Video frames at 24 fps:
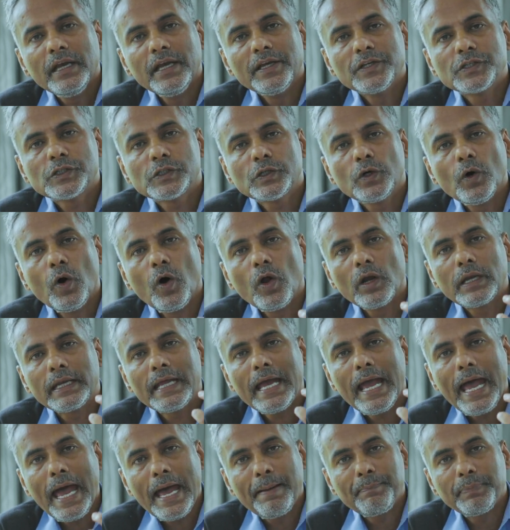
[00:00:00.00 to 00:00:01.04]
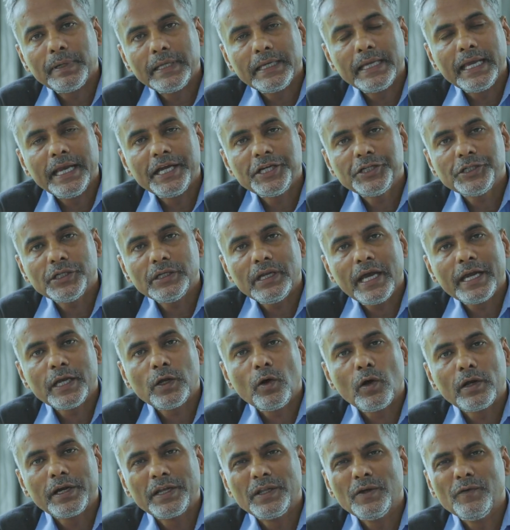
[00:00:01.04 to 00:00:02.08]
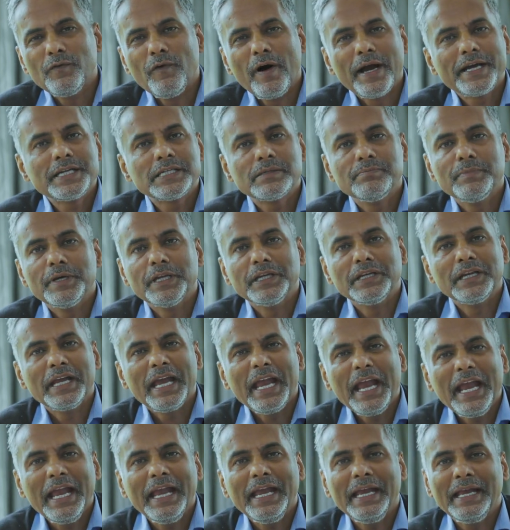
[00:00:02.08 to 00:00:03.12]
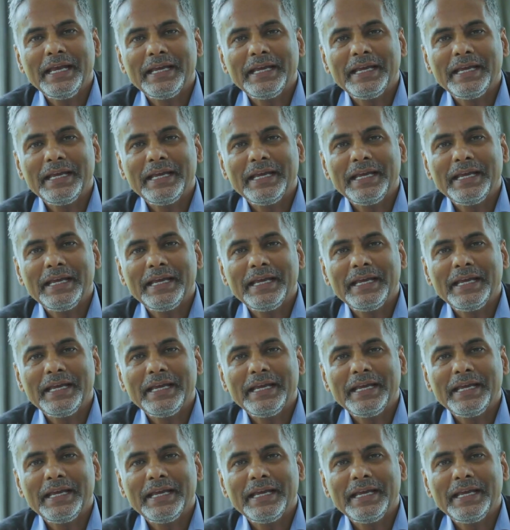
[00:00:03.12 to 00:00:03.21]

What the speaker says: is called application. I call it the vitamin A.